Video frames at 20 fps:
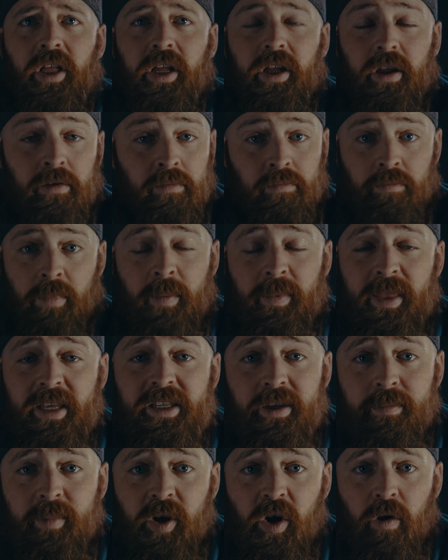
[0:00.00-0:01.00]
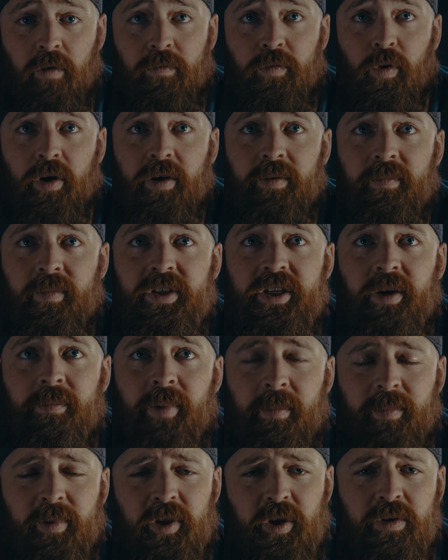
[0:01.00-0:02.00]
like? Maybe that's something you're going for. Some
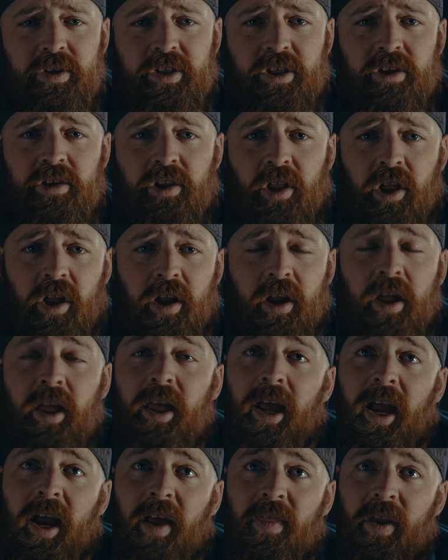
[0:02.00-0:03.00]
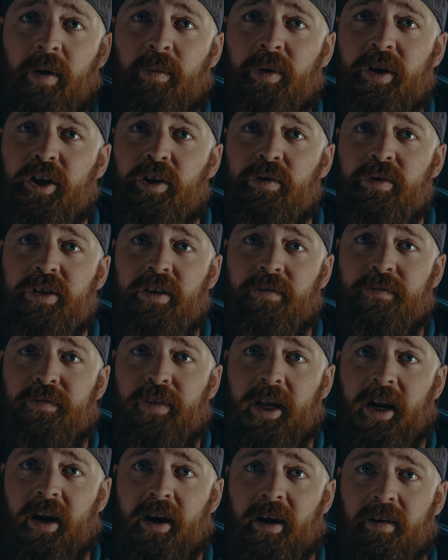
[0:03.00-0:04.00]
people use this look and they would use the
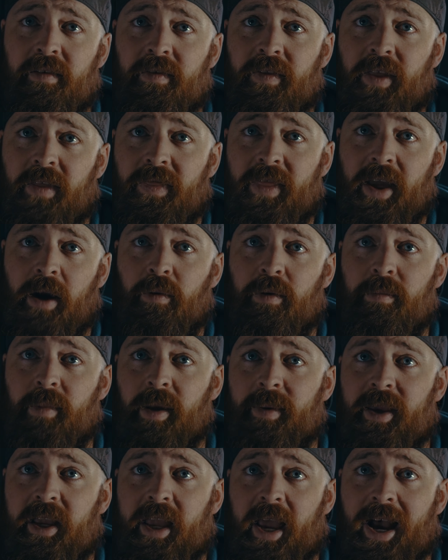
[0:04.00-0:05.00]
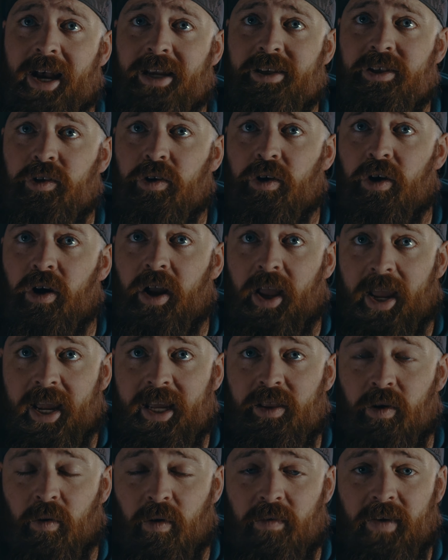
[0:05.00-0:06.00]
flare that would maybe cast, or a
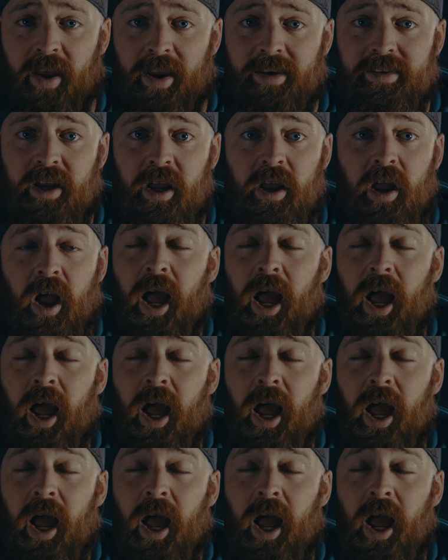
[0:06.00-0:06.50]
halo effect.